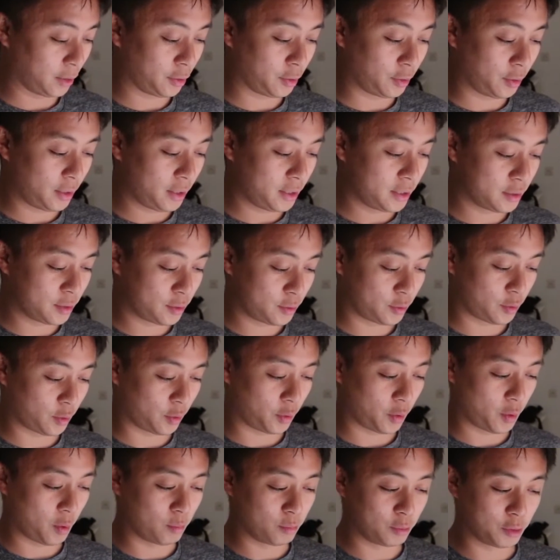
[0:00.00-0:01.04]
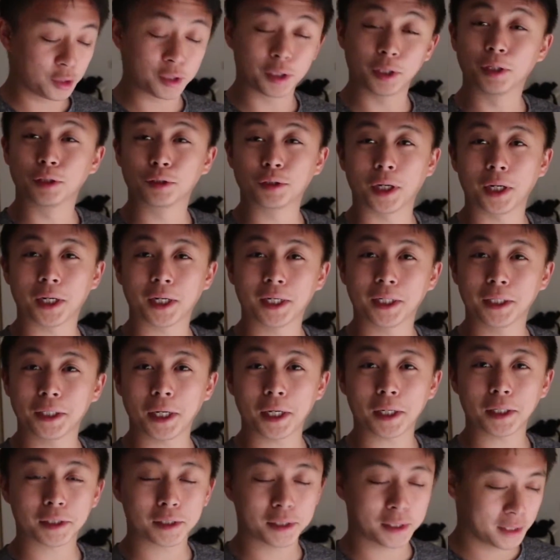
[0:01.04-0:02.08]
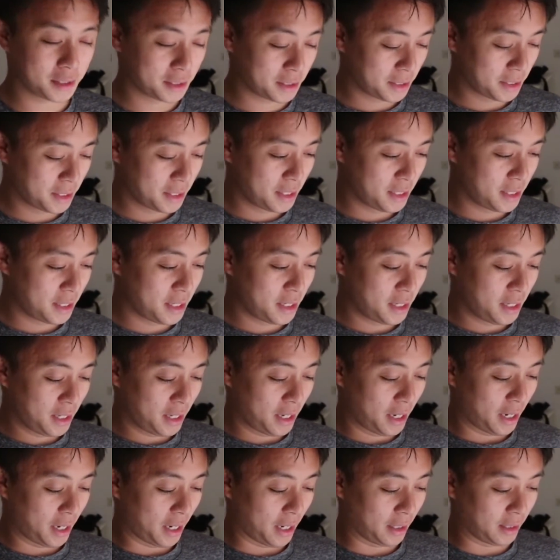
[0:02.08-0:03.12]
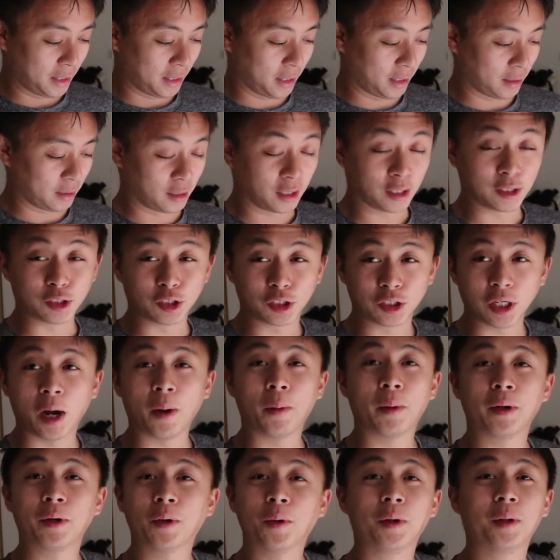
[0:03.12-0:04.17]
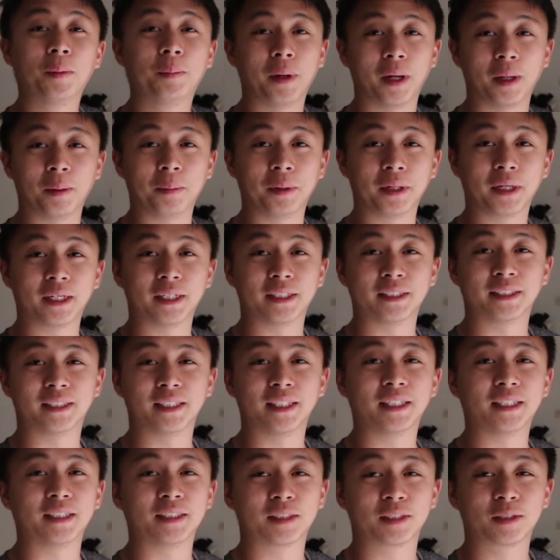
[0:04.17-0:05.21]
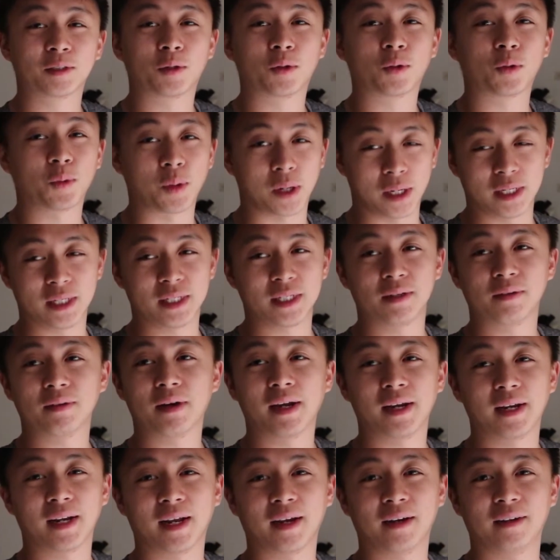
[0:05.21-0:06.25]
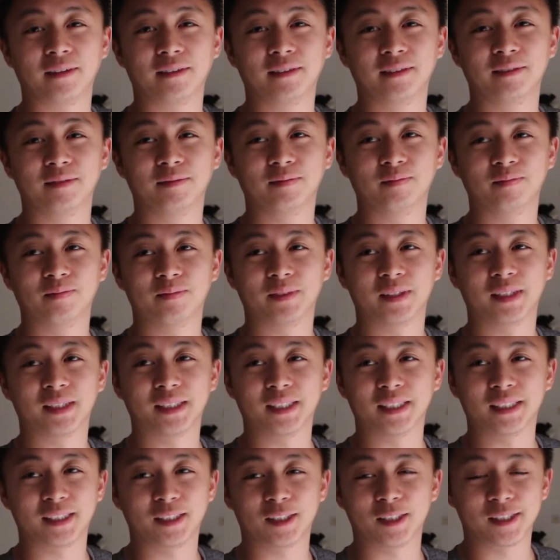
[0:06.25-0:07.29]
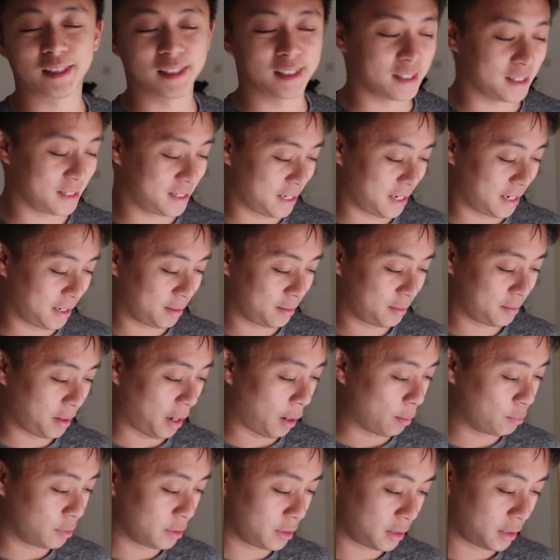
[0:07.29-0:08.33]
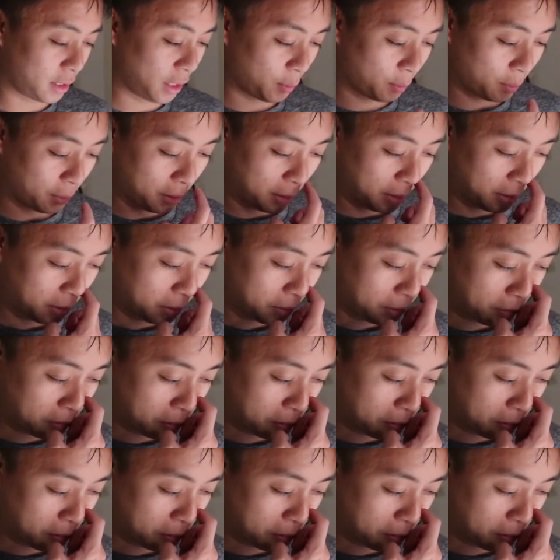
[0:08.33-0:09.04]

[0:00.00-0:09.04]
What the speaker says: that there is, so I'm just gonna try to connect. And then let's shower and go to bed because it is crazy right now. This is just insane. I'm just glad we're here.